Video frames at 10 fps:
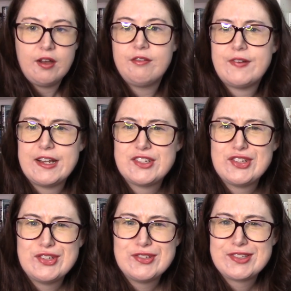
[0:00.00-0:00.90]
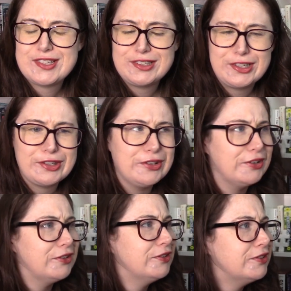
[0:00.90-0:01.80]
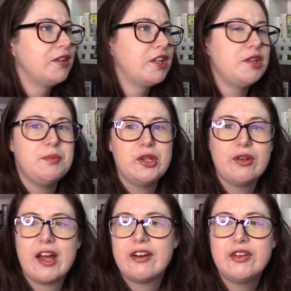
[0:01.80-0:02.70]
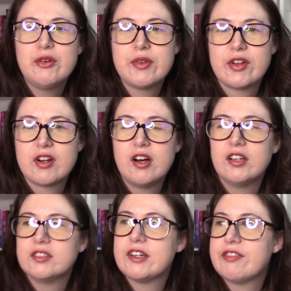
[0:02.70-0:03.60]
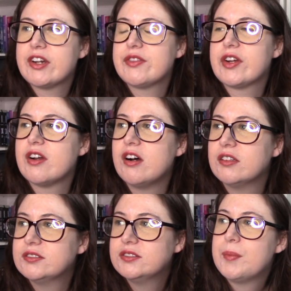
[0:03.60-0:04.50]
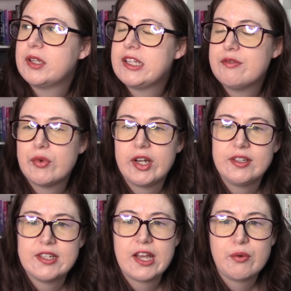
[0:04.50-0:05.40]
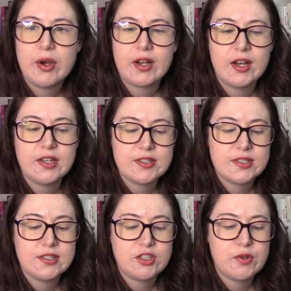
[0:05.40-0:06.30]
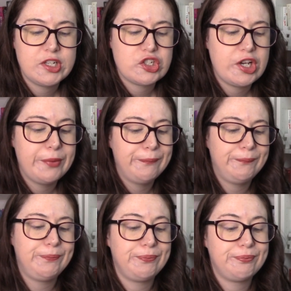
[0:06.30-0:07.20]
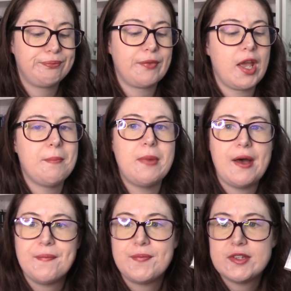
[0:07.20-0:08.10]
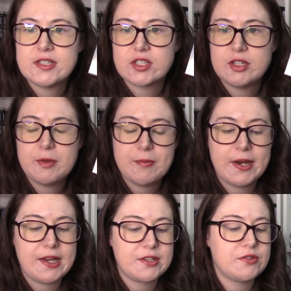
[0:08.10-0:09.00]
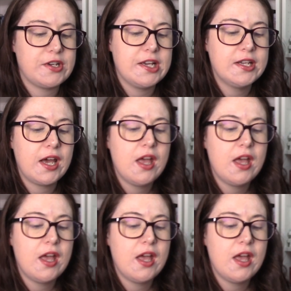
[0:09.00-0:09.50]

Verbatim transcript: fun to use the little commute. I don't know what they're called. I forget what they're called. Believe one, take one kind of situation. But this is going to be my next read.